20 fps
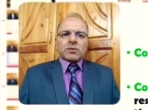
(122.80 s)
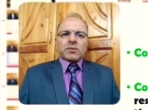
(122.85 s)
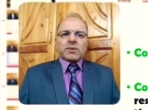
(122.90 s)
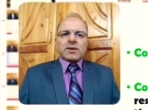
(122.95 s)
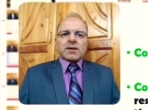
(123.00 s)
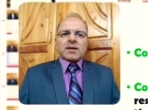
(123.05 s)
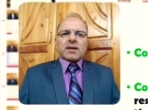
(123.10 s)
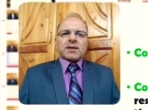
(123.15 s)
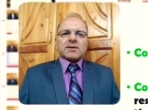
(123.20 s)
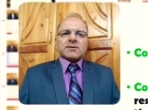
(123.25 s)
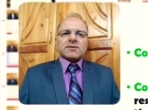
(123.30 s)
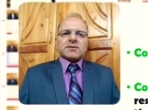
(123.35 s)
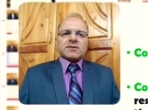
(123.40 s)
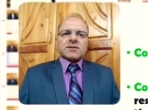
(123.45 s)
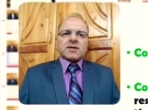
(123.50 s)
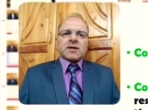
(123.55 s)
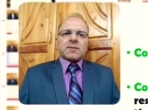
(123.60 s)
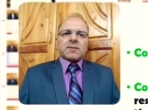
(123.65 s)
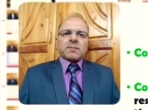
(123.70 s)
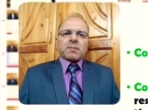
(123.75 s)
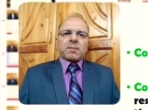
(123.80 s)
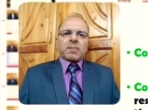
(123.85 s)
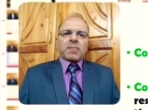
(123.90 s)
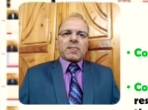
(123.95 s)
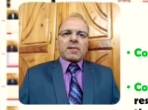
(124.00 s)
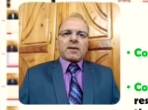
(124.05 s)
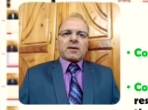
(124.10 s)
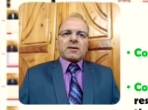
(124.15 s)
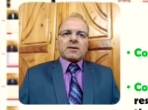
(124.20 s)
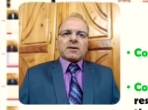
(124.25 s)
we can say
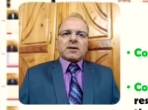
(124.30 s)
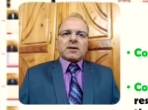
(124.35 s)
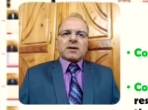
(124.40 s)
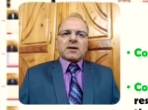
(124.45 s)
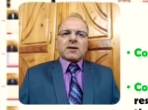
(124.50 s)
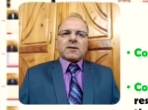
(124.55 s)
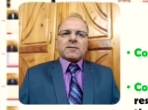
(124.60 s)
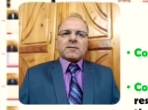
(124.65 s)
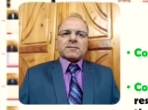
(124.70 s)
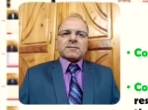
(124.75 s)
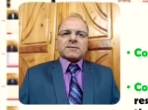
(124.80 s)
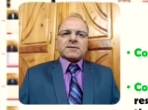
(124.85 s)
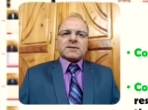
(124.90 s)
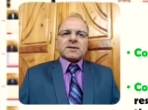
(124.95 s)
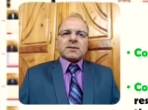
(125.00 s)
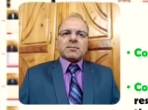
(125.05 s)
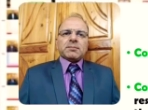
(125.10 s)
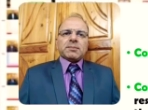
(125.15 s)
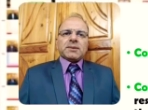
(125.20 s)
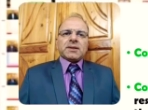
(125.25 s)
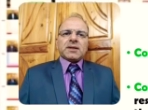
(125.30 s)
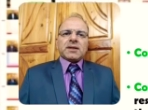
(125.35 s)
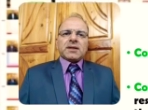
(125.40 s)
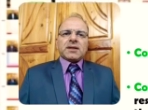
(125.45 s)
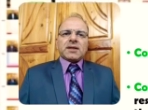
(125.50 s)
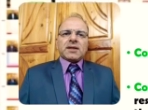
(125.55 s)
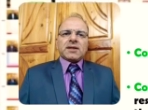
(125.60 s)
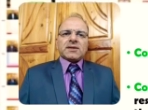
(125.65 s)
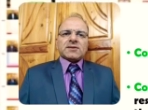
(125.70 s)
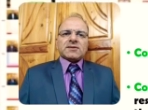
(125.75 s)
um, simply
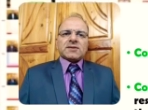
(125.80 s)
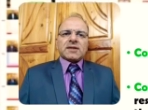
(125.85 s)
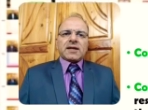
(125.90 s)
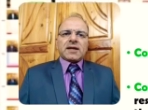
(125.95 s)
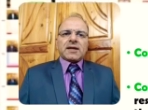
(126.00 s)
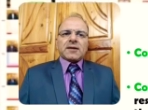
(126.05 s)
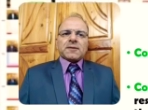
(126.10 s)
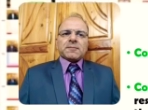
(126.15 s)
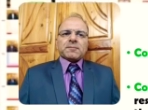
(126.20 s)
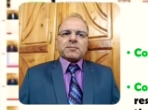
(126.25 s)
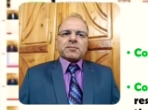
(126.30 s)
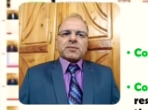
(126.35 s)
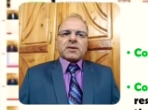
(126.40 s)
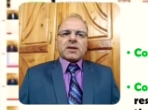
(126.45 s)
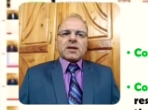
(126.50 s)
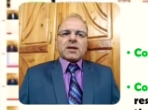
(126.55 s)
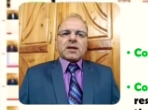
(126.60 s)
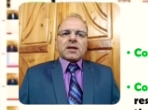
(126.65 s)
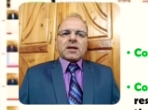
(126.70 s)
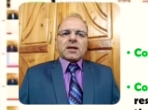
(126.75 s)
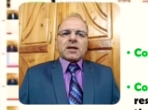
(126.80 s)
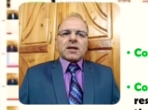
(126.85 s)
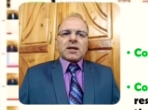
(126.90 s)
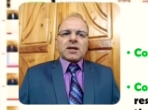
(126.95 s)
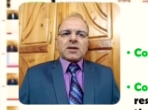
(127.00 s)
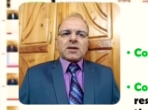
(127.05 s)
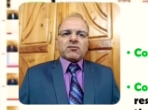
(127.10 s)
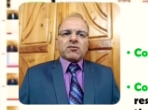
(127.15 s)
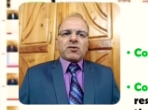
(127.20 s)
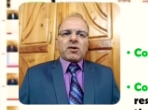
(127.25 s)
is that
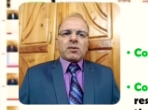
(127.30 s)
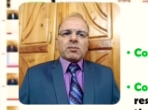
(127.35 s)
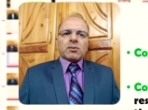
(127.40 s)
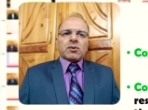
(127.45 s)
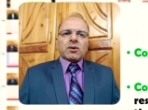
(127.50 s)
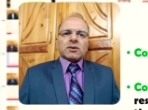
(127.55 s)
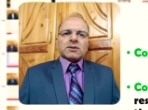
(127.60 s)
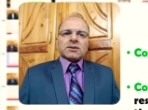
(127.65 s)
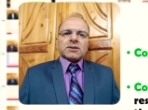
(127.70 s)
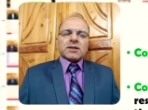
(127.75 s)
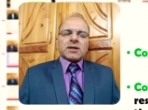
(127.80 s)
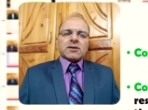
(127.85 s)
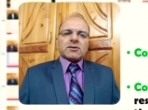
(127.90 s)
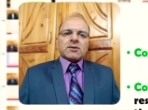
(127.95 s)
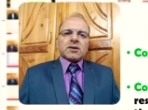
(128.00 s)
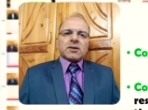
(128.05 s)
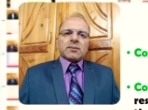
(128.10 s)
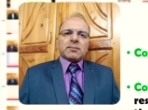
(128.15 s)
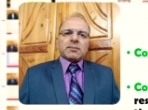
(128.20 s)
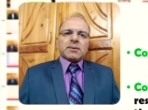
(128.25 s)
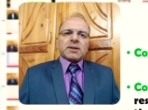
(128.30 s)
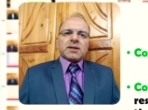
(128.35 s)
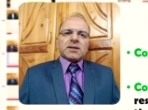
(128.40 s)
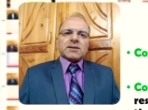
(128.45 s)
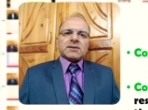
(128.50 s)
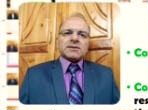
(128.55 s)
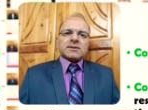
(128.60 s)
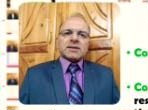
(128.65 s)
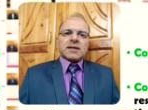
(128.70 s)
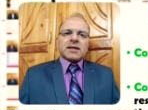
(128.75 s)
informed consent actually
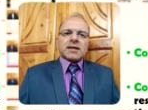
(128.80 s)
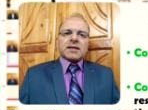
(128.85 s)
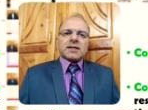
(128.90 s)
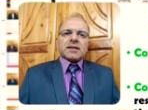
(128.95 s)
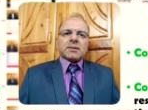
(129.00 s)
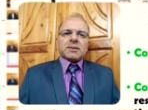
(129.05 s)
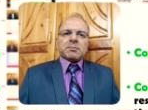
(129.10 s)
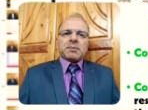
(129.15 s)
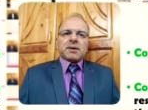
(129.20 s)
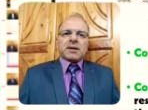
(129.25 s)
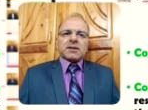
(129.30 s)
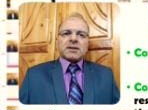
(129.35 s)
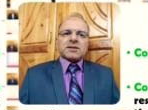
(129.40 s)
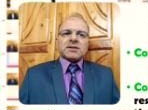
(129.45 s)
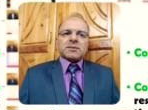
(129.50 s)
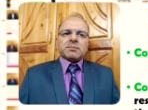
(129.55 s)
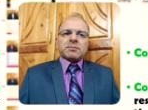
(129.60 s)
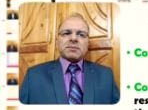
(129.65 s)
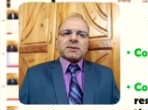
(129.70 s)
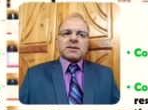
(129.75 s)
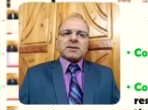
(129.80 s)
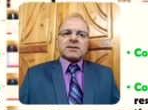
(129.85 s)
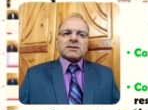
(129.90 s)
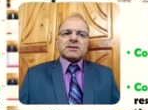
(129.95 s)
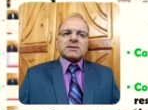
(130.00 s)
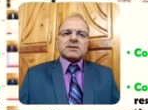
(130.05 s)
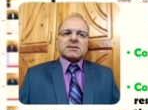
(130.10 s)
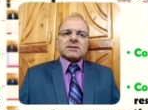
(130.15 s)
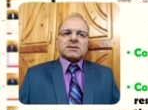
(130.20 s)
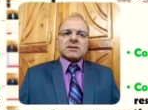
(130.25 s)
means that the
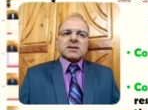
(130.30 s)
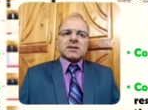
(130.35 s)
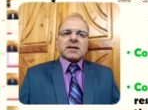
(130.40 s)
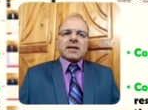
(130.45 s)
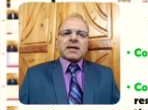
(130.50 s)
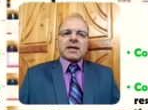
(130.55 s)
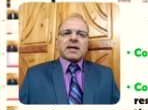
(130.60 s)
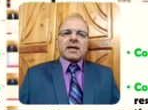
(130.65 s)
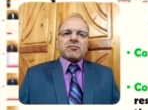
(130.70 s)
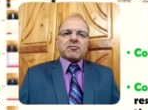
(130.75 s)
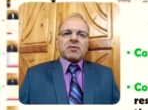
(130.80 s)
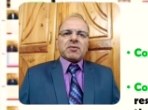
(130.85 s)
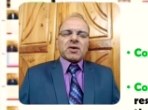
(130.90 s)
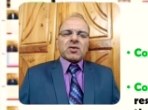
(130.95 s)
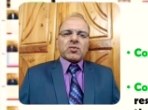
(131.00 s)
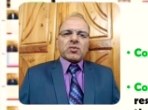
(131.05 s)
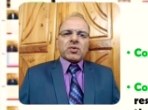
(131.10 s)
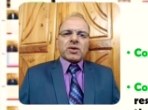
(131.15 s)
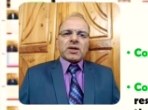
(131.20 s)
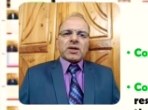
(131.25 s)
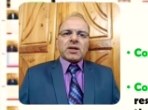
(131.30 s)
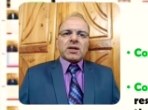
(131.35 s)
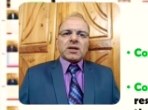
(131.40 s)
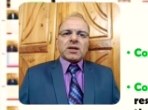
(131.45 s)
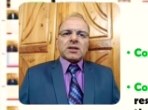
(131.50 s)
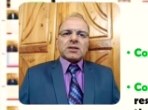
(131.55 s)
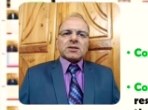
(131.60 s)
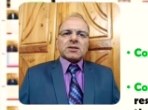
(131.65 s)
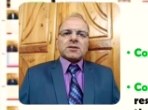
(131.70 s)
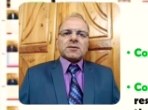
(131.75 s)
participants have
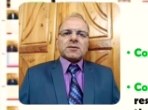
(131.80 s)
agreed